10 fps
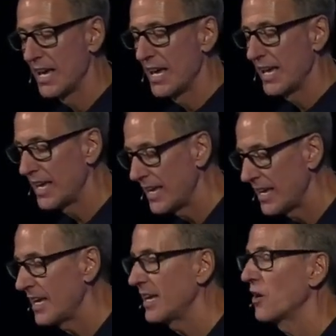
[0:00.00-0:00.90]

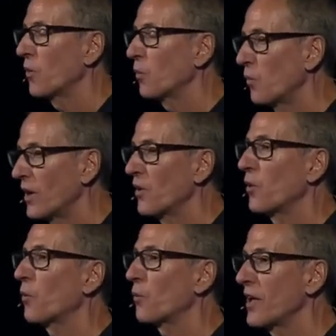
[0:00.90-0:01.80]
He
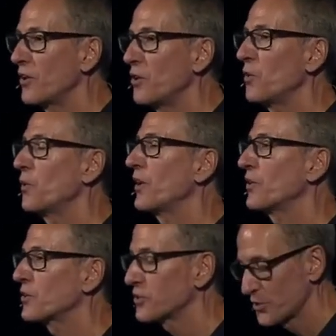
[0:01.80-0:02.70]
will renew
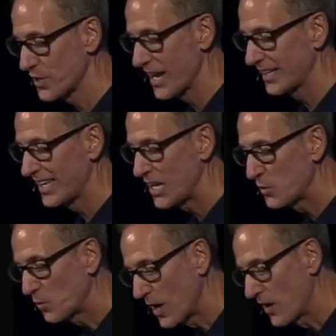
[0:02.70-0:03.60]
your strength. He
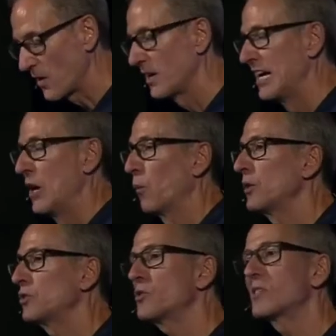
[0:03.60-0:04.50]
will.
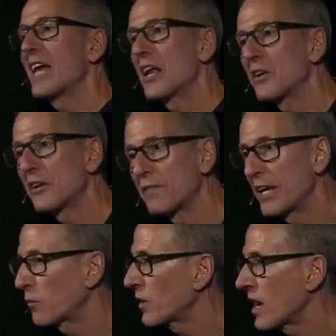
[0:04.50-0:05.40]
Would you stand to your
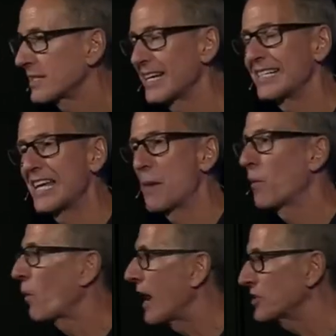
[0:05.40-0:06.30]
feet? We're not done yet,
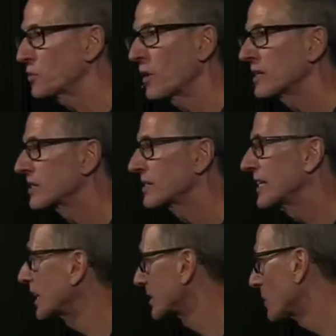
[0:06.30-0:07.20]
but I just want us to
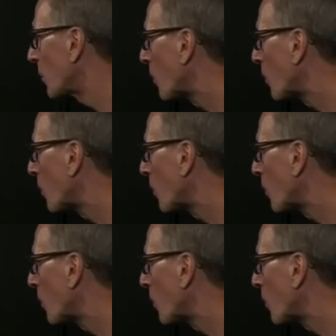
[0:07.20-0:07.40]
sing a simple